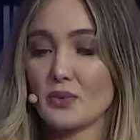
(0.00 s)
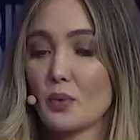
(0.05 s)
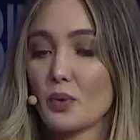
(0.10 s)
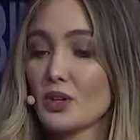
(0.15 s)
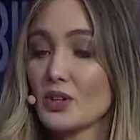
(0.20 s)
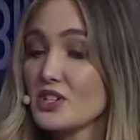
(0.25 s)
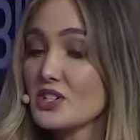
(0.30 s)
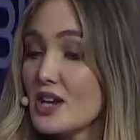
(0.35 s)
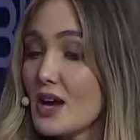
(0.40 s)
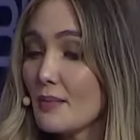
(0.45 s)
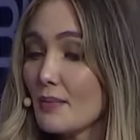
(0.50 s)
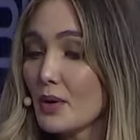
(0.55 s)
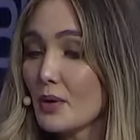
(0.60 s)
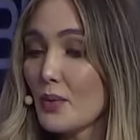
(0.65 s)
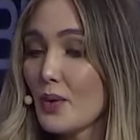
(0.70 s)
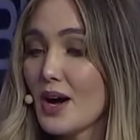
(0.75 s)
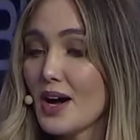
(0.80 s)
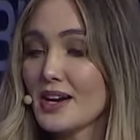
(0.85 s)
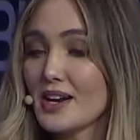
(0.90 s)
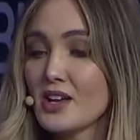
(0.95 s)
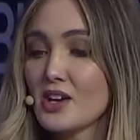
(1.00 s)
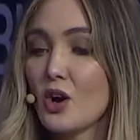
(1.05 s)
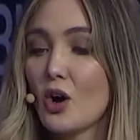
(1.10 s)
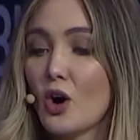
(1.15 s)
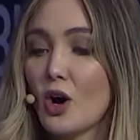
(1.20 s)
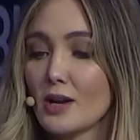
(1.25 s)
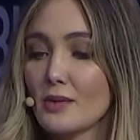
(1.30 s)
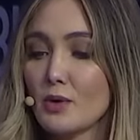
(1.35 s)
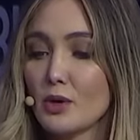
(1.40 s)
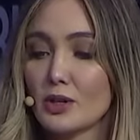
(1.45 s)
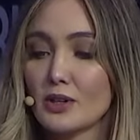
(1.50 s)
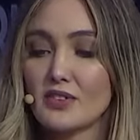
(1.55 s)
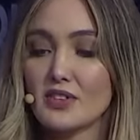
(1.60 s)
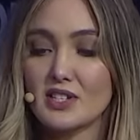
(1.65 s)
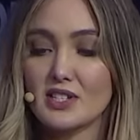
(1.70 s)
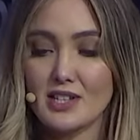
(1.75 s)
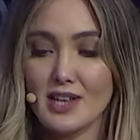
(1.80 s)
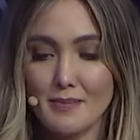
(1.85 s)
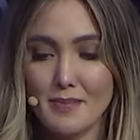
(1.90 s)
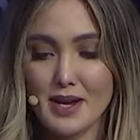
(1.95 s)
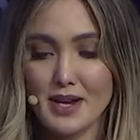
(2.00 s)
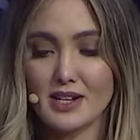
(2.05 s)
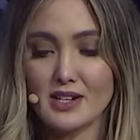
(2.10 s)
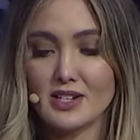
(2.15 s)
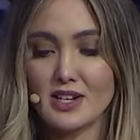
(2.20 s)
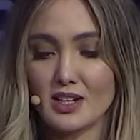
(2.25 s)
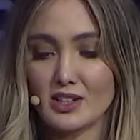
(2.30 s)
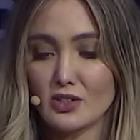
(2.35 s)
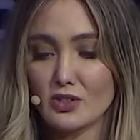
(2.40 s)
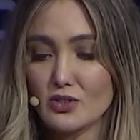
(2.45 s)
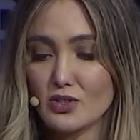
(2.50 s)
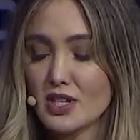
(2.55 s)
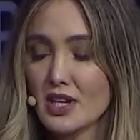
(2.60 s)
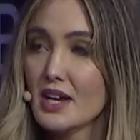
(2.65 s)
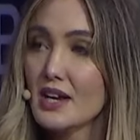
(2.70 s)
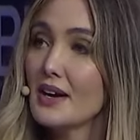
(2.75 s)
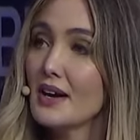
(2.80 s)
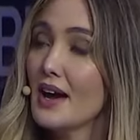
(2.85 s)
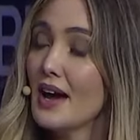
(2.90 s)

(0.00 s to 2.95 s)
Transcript: the world's #1 in automotive semiconductors.